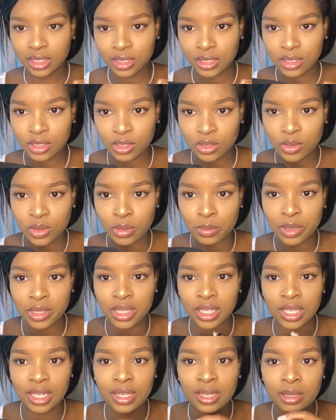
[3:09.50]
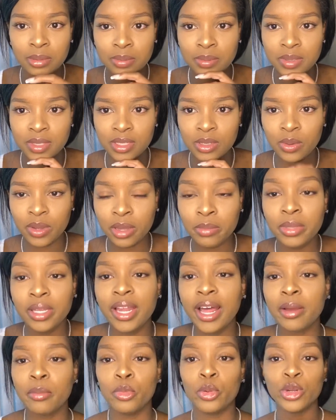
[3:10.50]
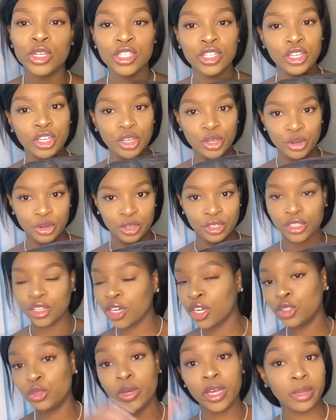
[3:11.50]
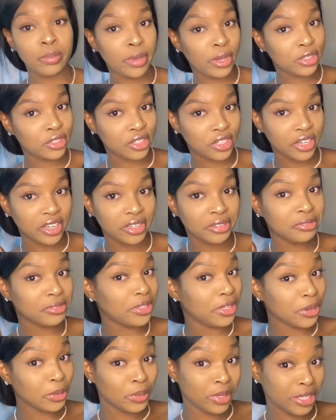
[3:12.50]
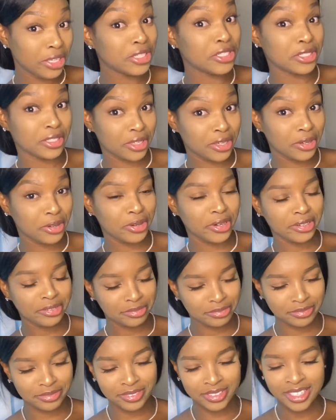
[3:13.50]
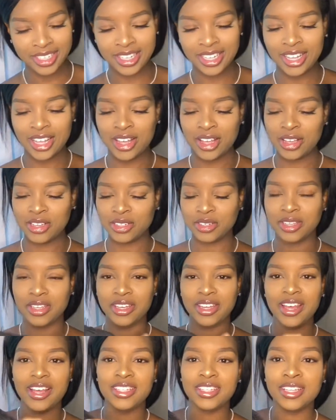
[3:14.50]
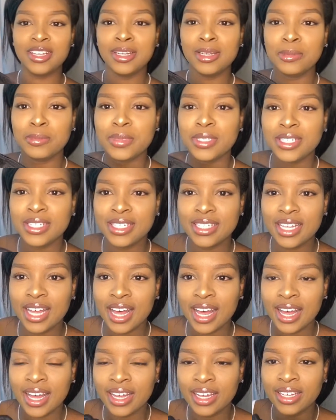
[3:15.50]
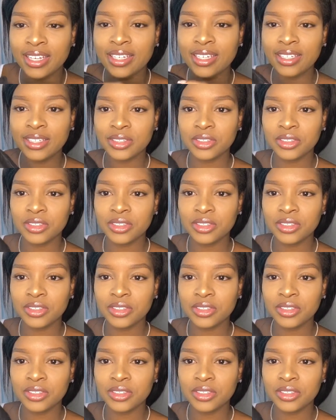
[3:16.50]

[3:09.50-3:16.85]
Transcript: so you can put the clips so it can be like more secure, because you gotta make sure your wig is secure. So yeah, it has the clips inside.